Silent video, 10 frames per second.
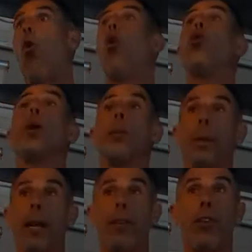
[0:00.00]
Or you can
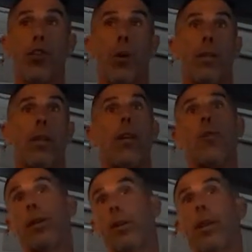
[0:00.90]
be adventurous and
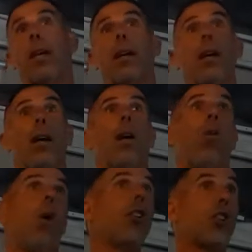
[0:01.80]
you can think,
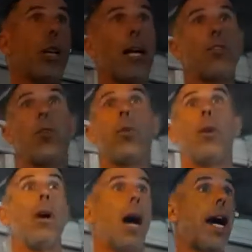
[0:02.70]
what should I do?
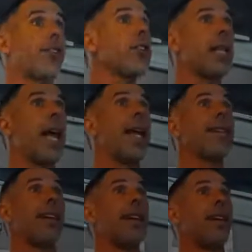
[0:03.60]
I just
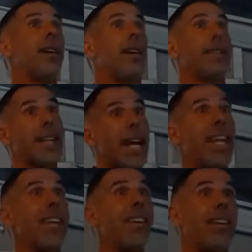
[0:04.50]
land in
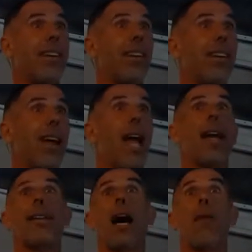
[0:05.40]
Delhi
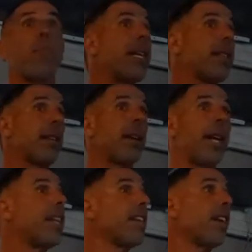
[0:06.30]
and I meet an
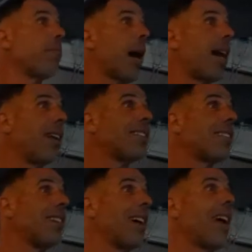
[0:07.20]
Indian pilot
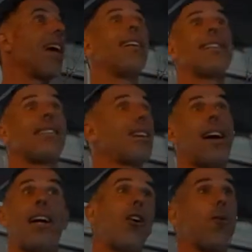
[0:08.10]
and
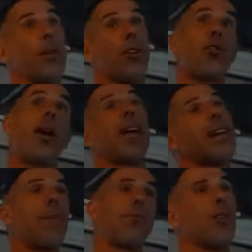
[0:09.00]
I go with a train
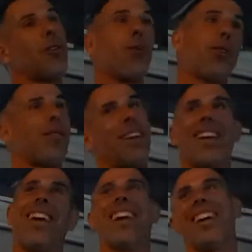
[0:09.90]
up to the north of
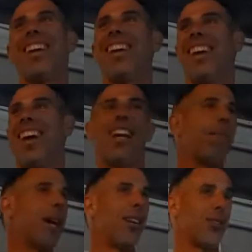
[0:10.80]
India and I
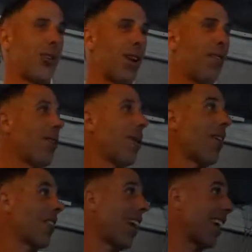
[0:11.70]
manage to travel
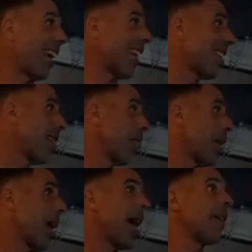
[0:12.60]
around like that
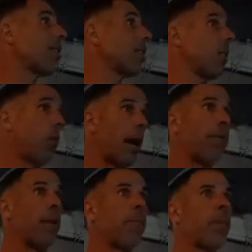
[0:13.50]
and whatever.